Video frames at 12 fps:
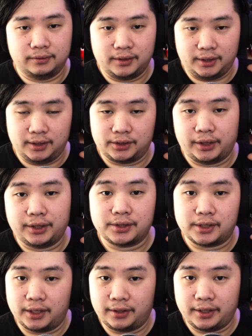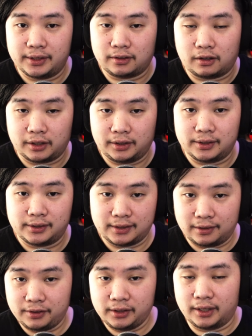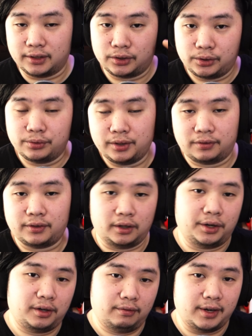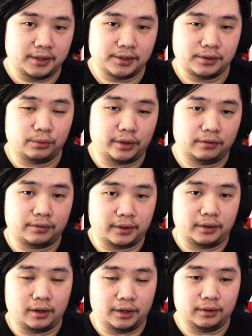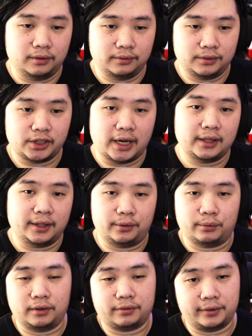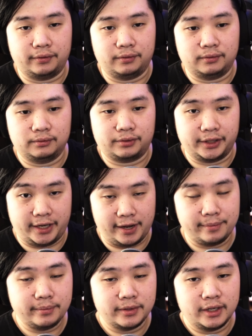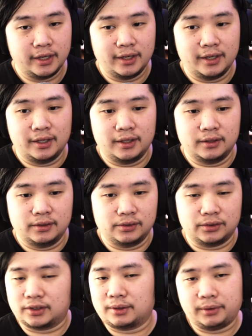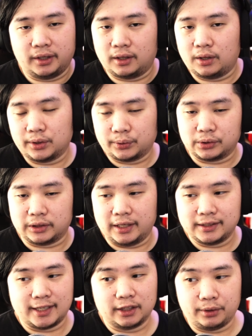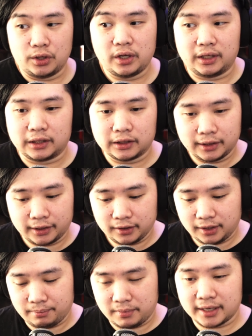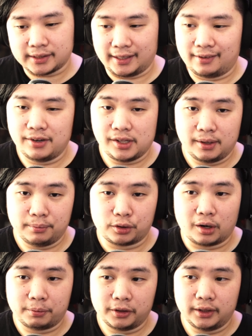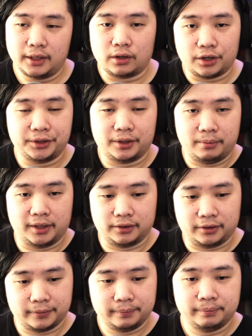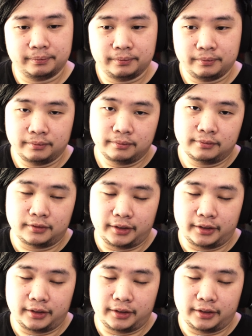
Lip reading: the SteelSeries Arctis 7 has 2 different audio devices, one for chat and one for game. So something along those lines. That way you can clearly mix everything properly on your mixer.